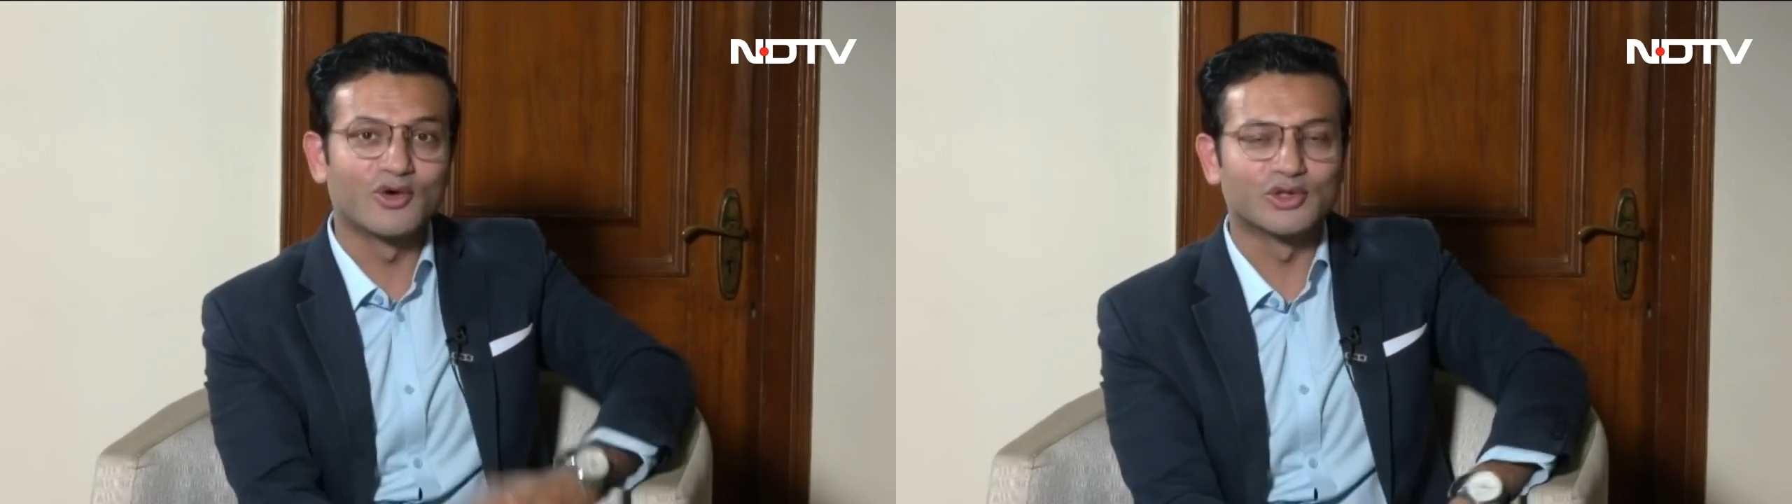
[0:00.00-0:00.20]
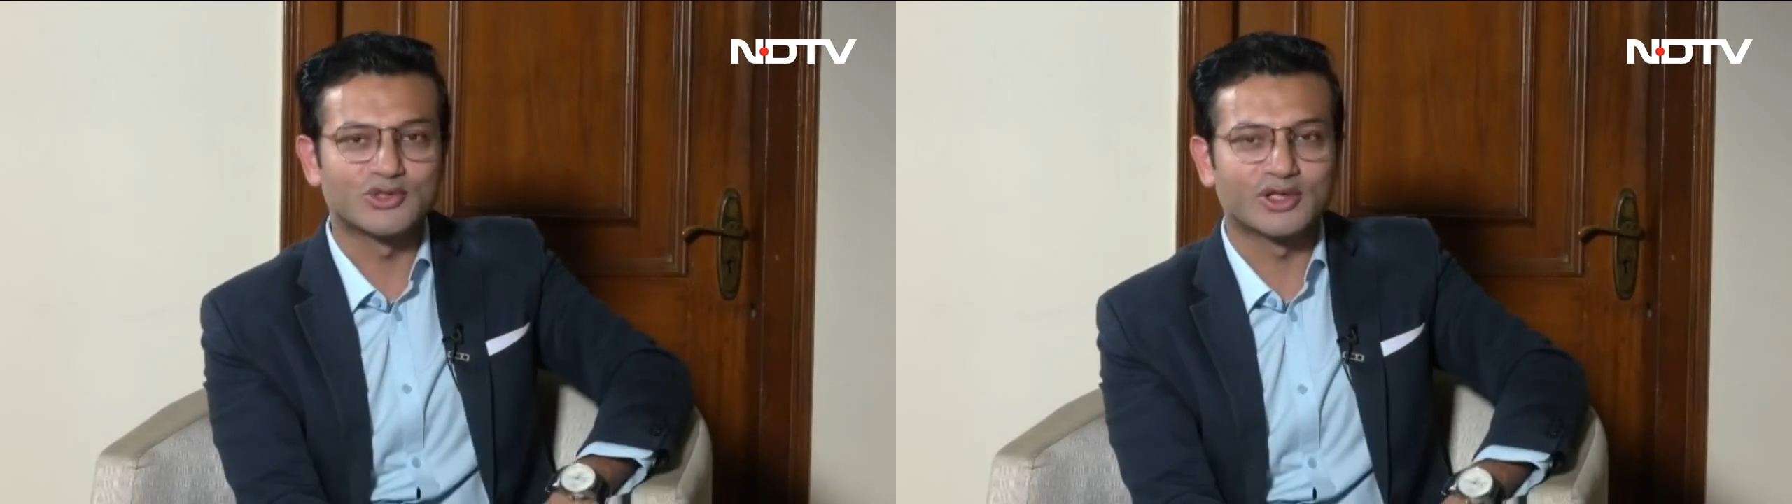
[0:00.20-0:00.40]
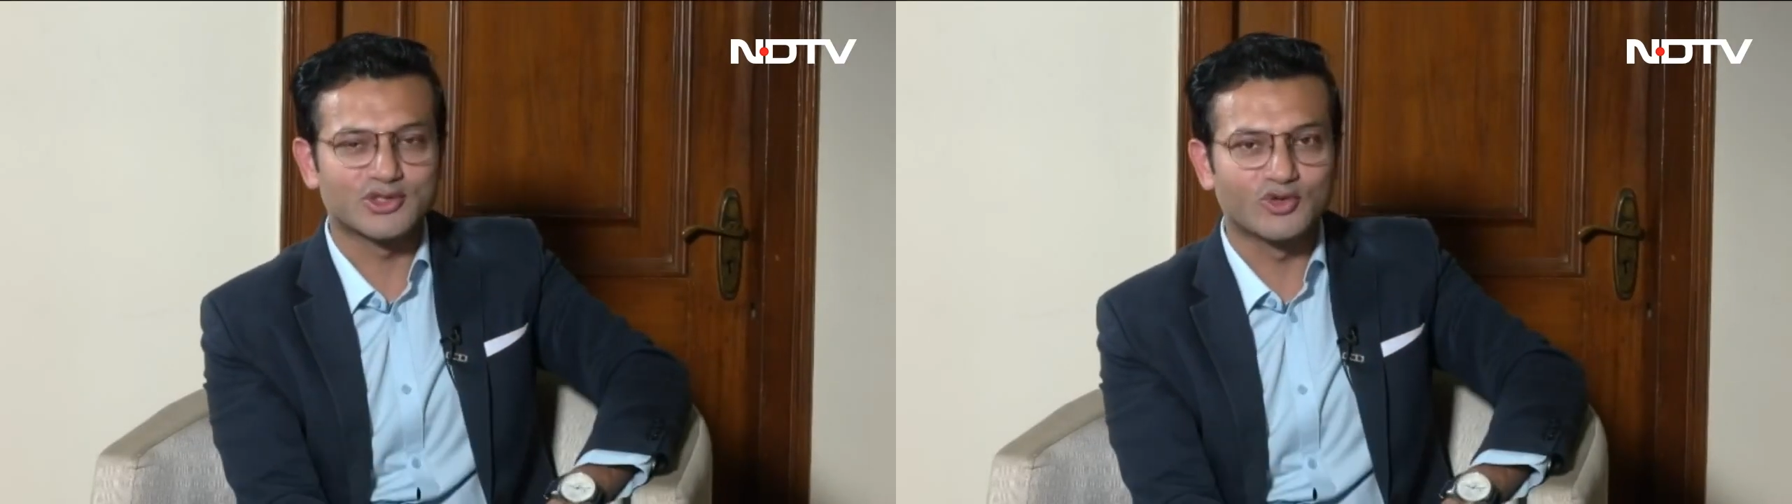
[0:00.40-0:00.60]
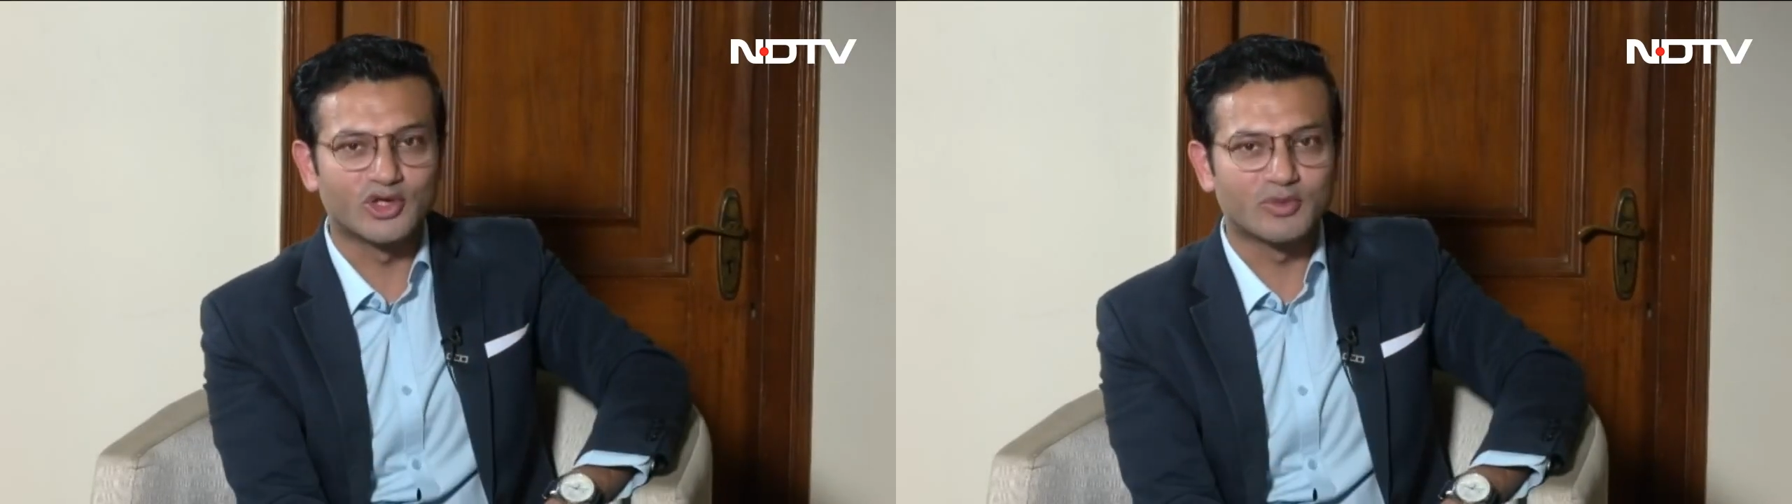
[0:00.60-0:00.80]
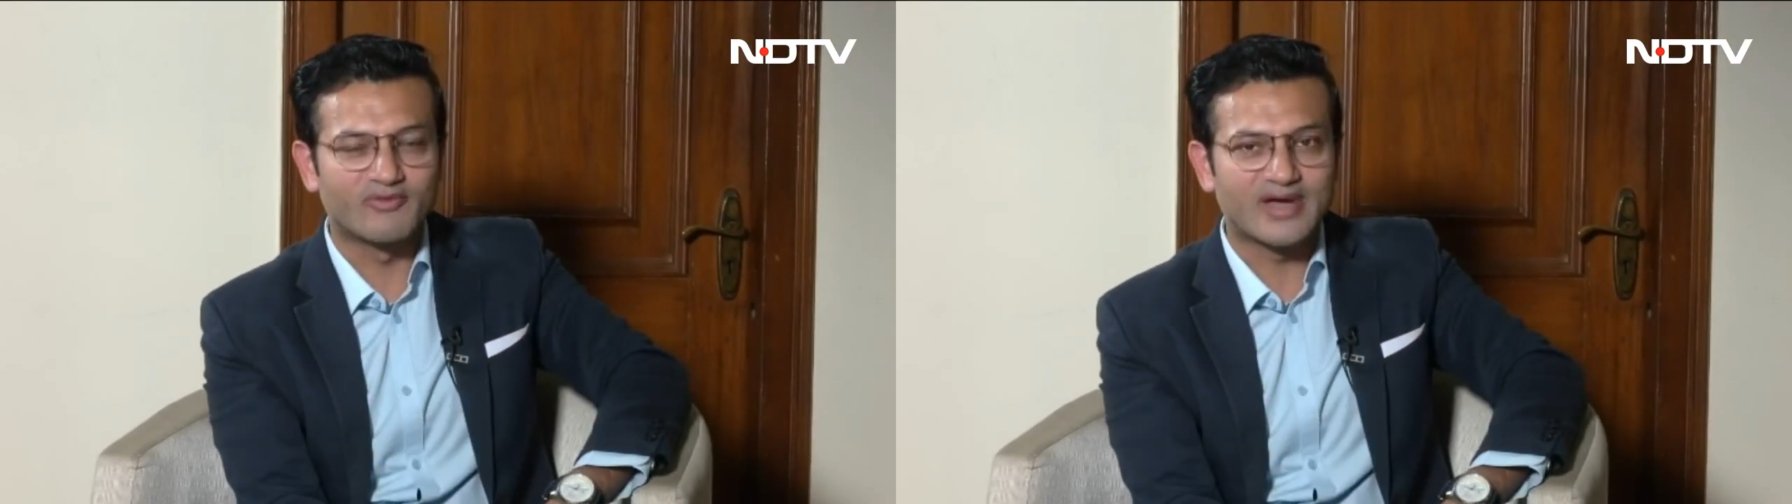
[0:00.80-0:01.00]
also it is
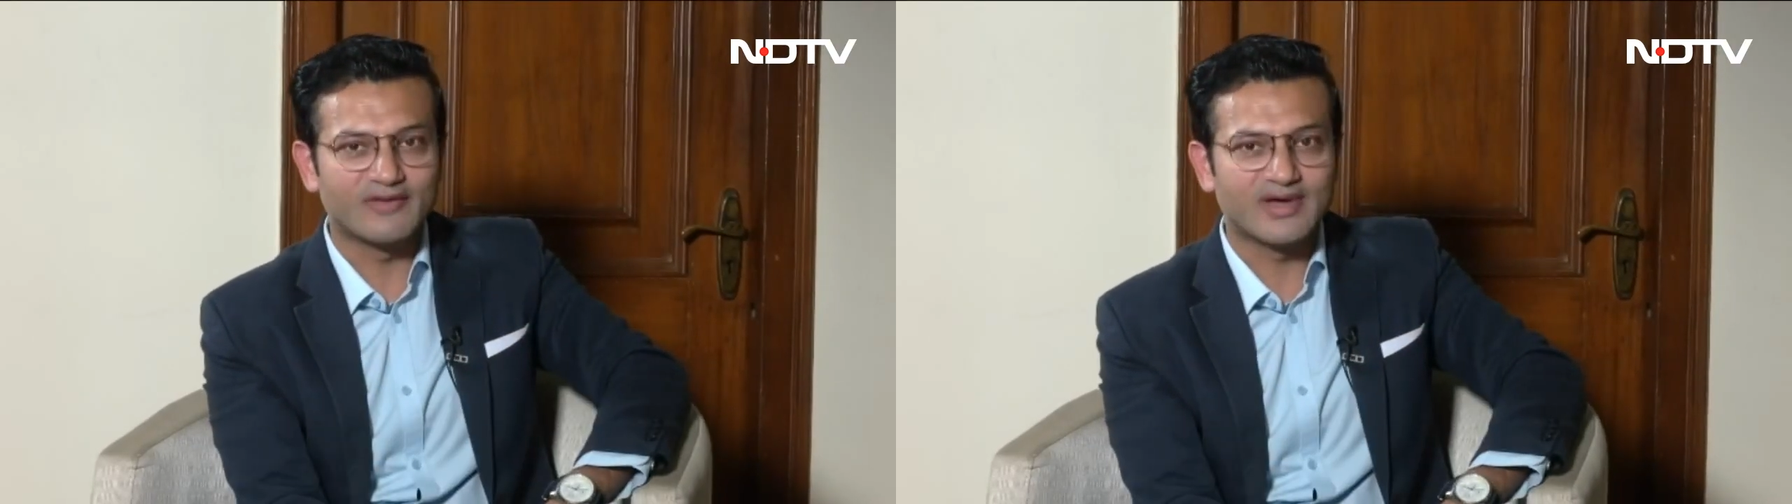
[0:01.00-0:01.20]
going to be very,